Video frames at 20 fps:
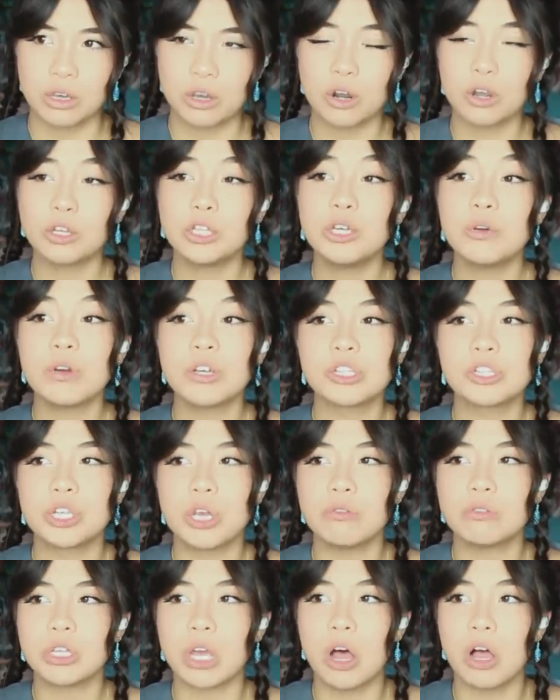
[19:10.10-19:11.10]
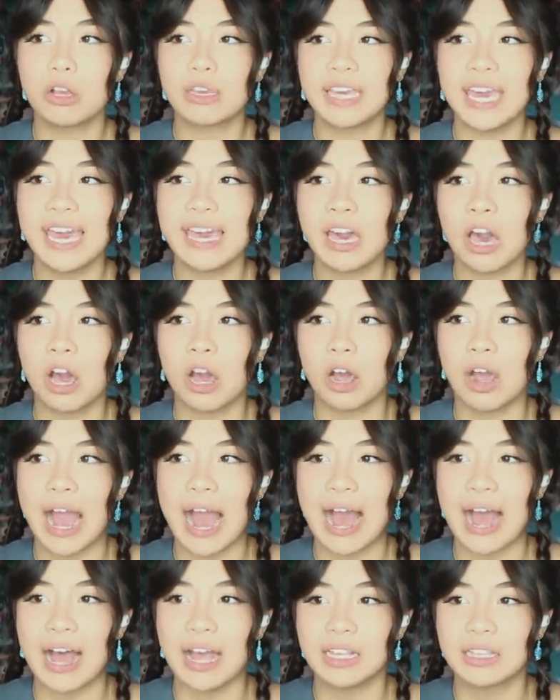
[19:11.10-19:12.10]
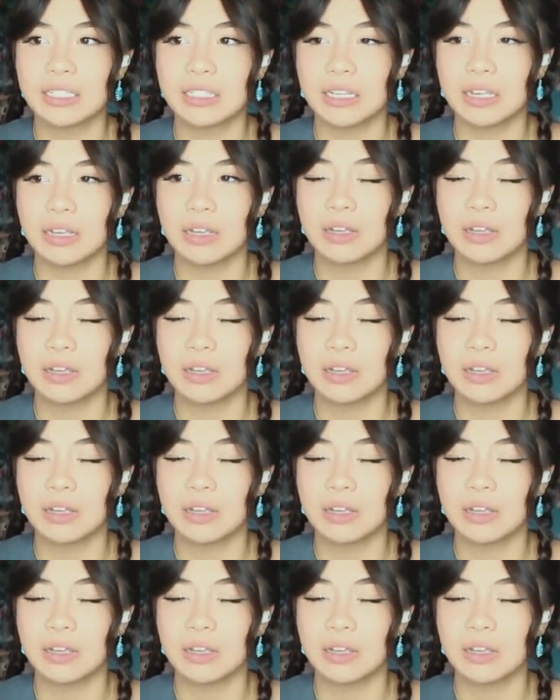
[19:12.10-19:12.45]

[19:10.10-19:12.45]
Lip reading: Girl, you are so tall, kick her ass.